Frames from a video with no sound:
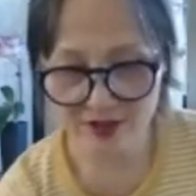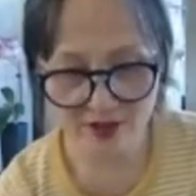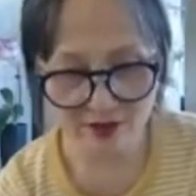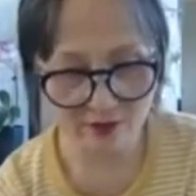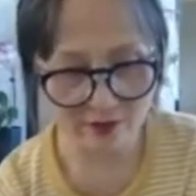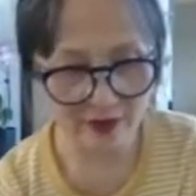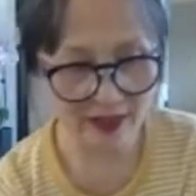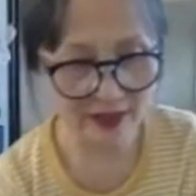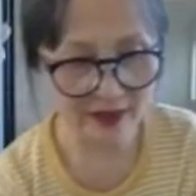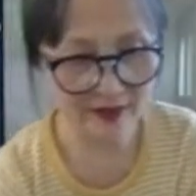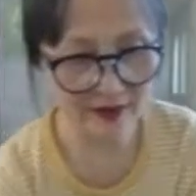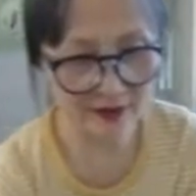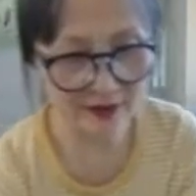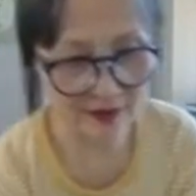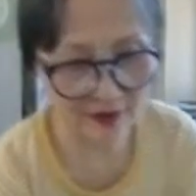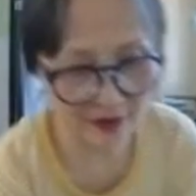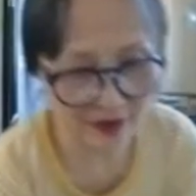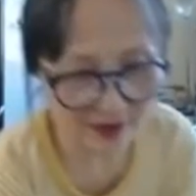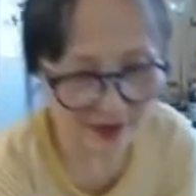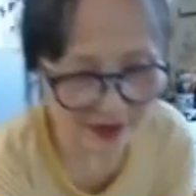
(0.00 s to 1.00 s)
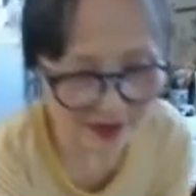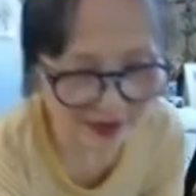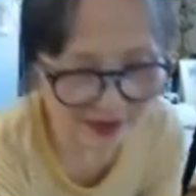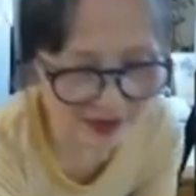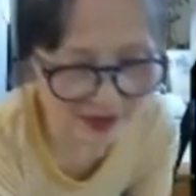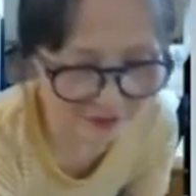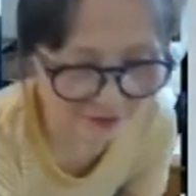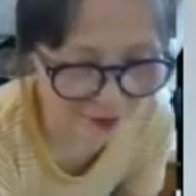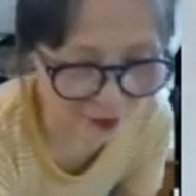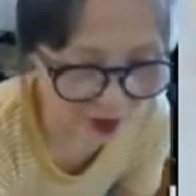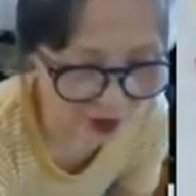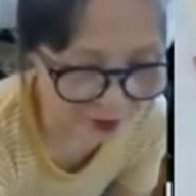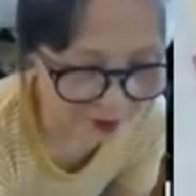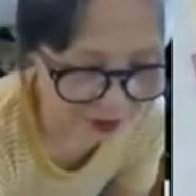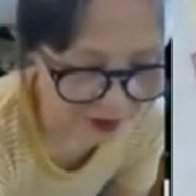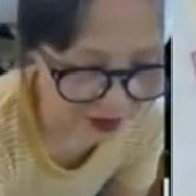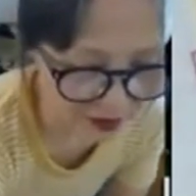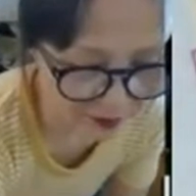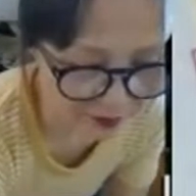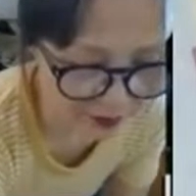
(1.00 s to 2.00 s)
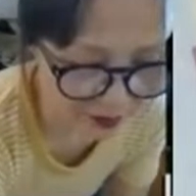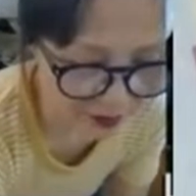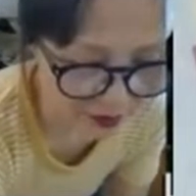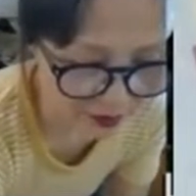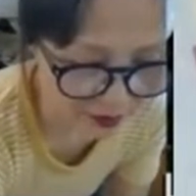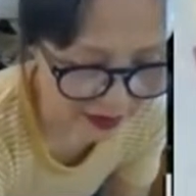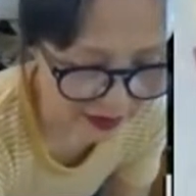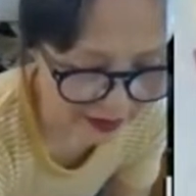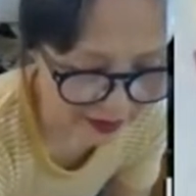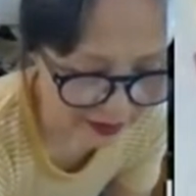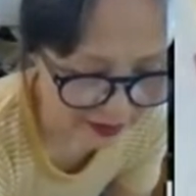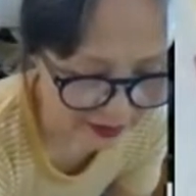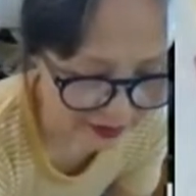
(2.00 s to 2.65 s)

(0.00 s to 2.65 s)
one, this is for the people, right?